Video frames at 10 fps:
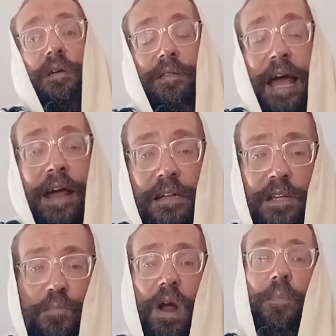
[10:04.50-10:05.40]
That is
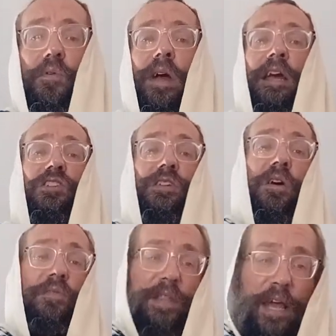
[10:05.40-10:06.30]
a preparation.
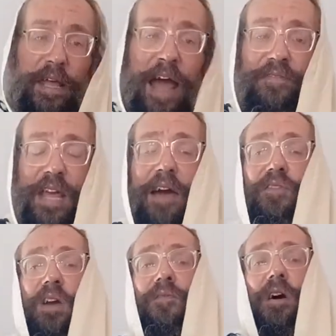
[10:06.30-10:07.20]
Over there you have to have
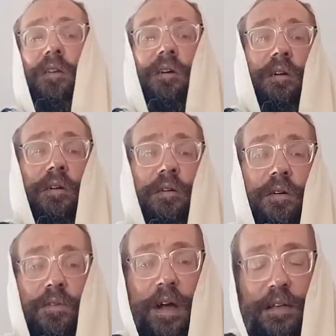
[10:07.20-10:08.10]
kavanah,
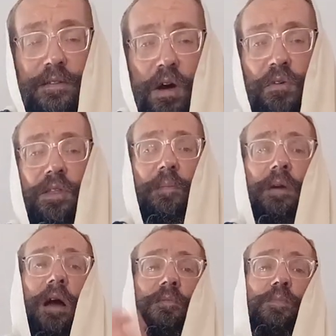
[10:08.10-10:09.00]
or else the whole thing
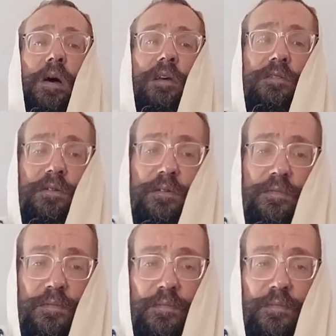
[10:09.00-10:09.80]
becomes possible.